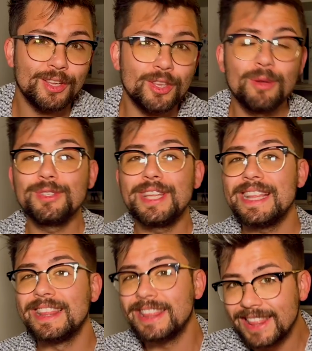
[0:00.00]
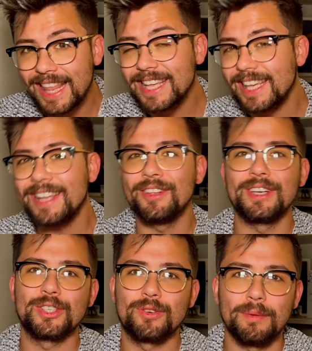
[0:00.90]
Use the link in the
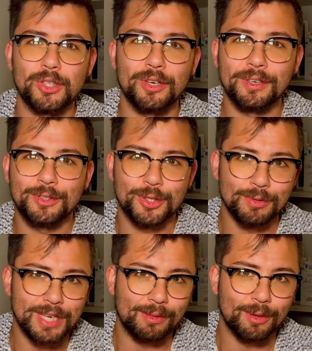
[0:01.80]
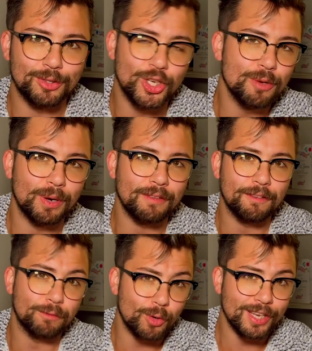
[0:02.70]
description to download TubeBuddy for
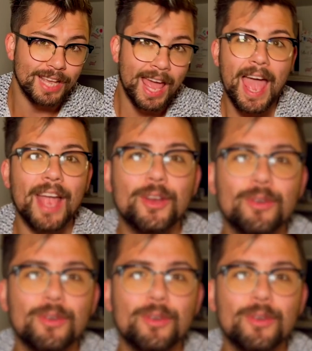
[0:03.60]
free and